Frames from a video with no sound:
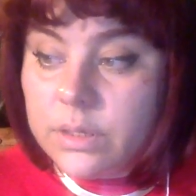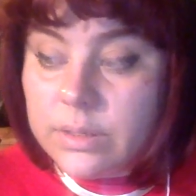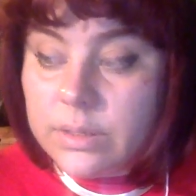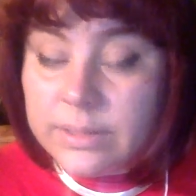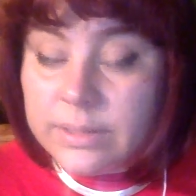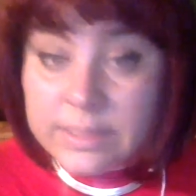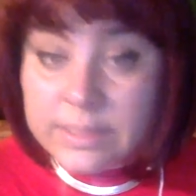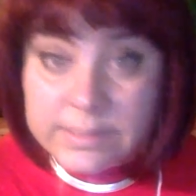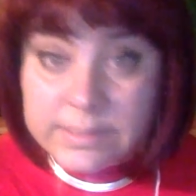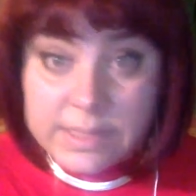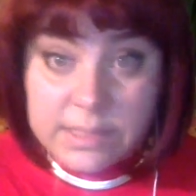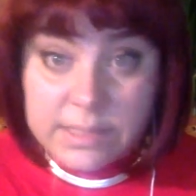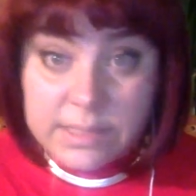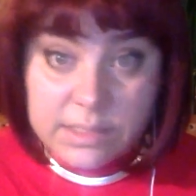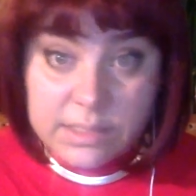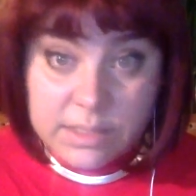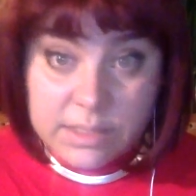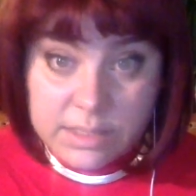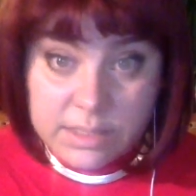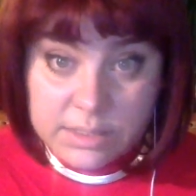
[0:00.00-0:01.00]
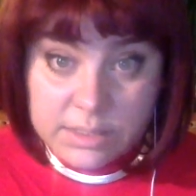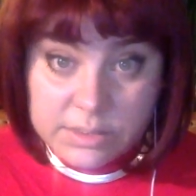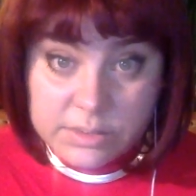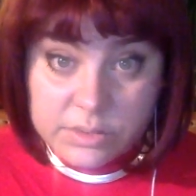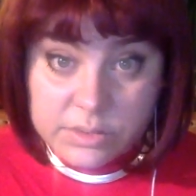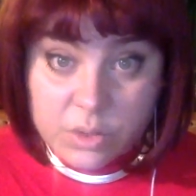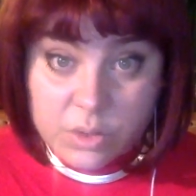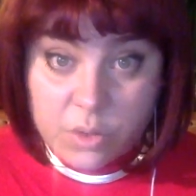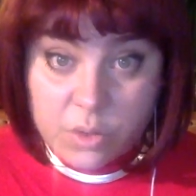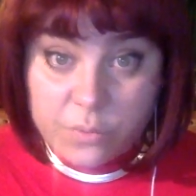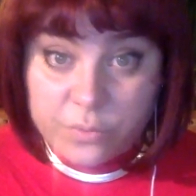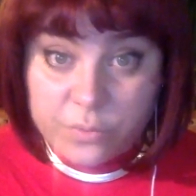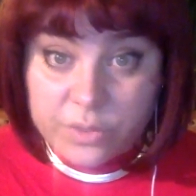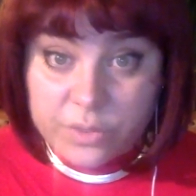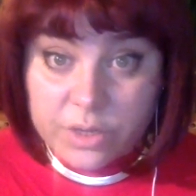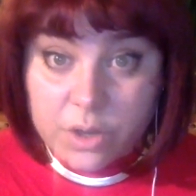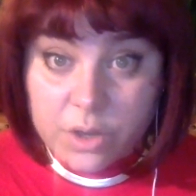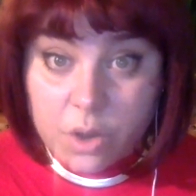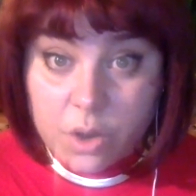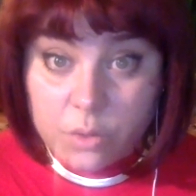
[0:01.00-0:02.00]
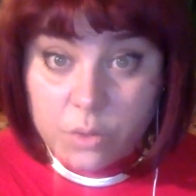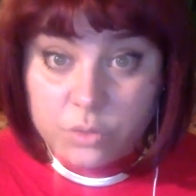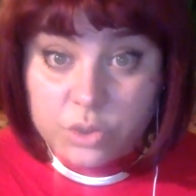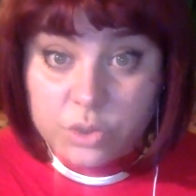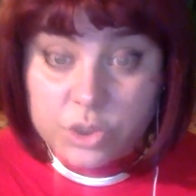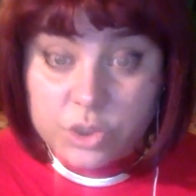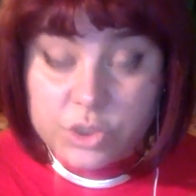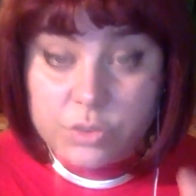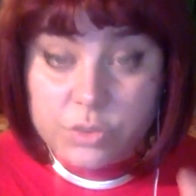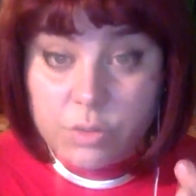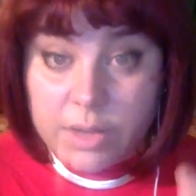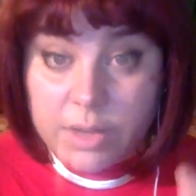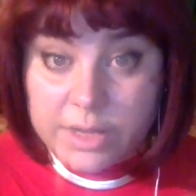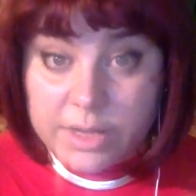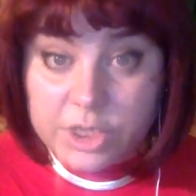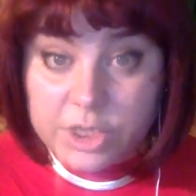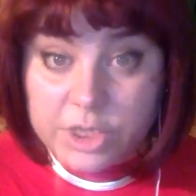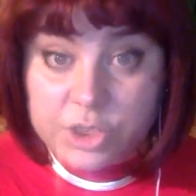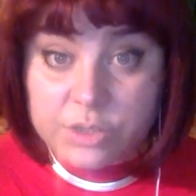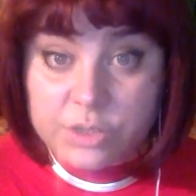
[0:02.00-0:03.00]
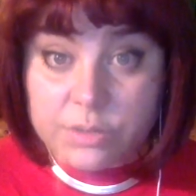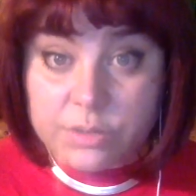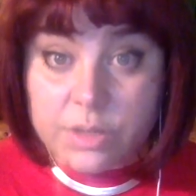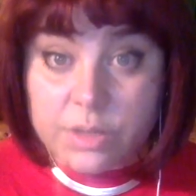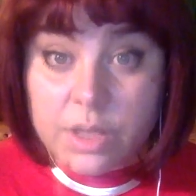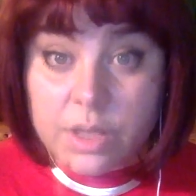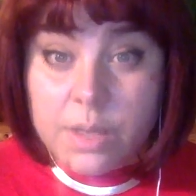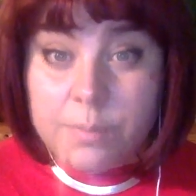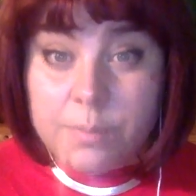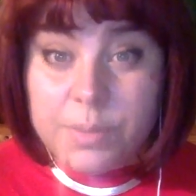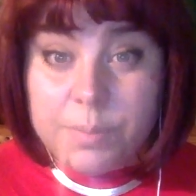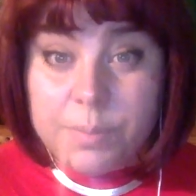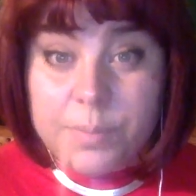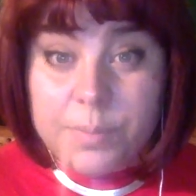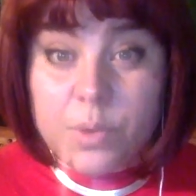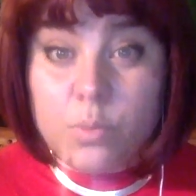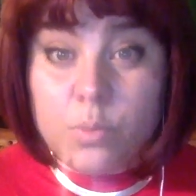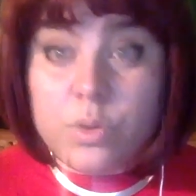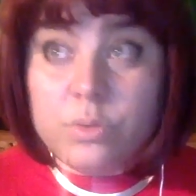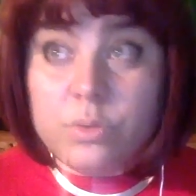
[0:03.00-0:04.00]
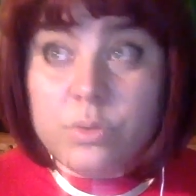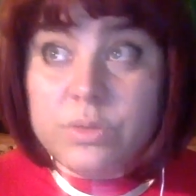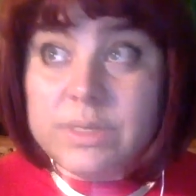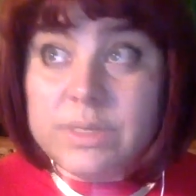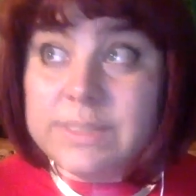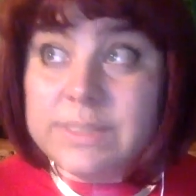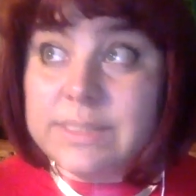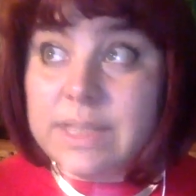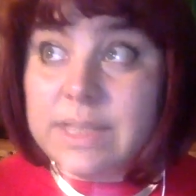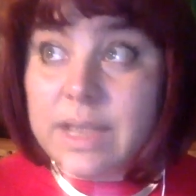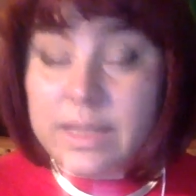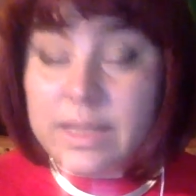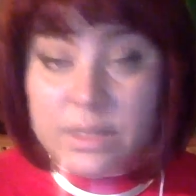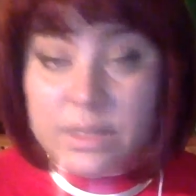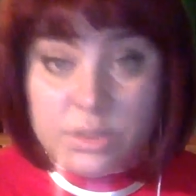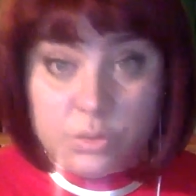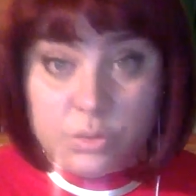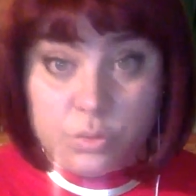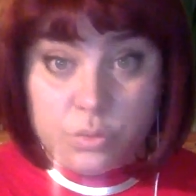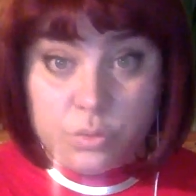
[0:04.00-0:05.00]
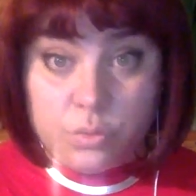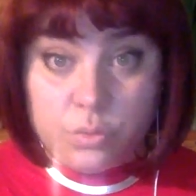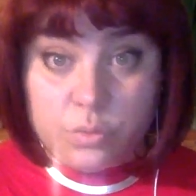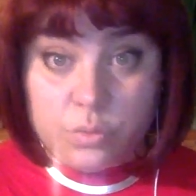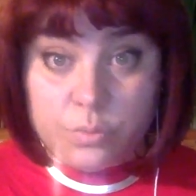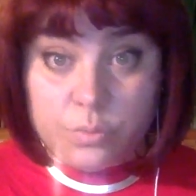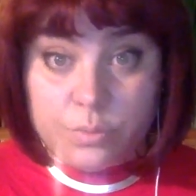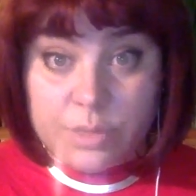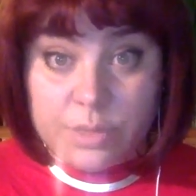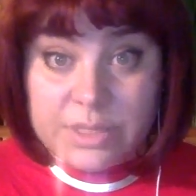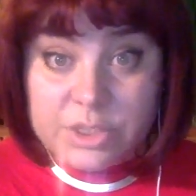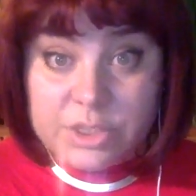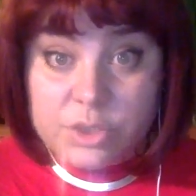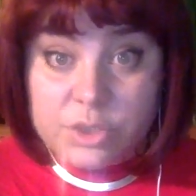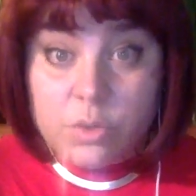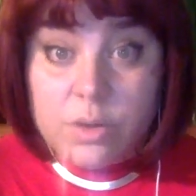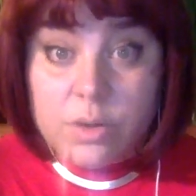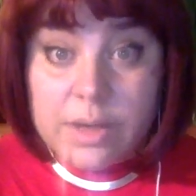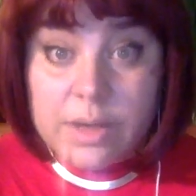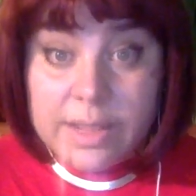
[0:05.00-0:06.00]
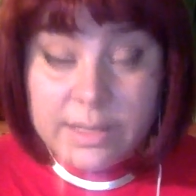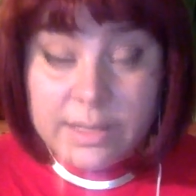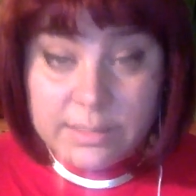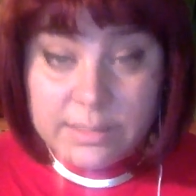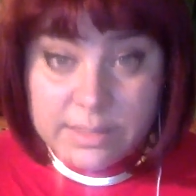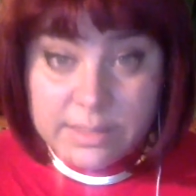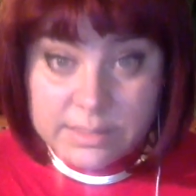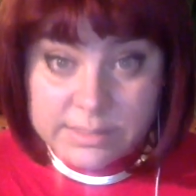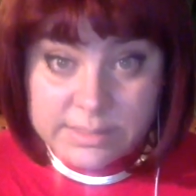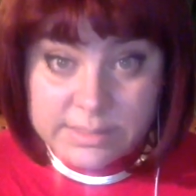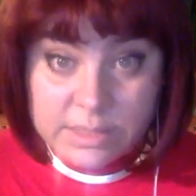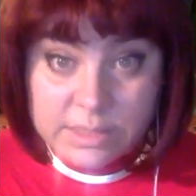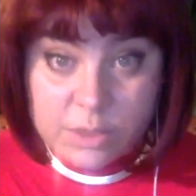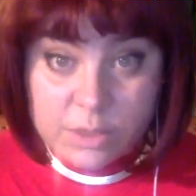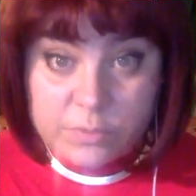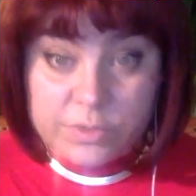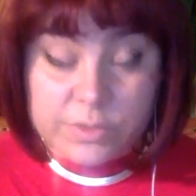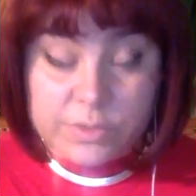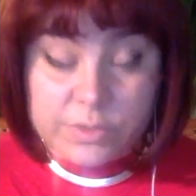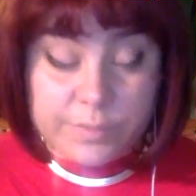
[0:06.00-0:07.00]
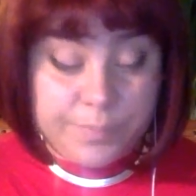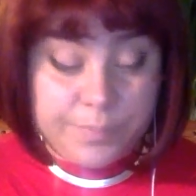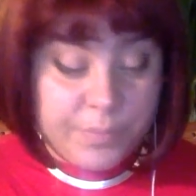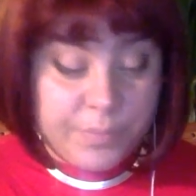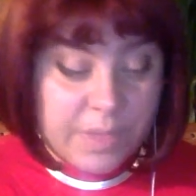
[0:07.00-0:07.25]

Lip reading: these are degrees of called isolation. People will desire to isolate themselves.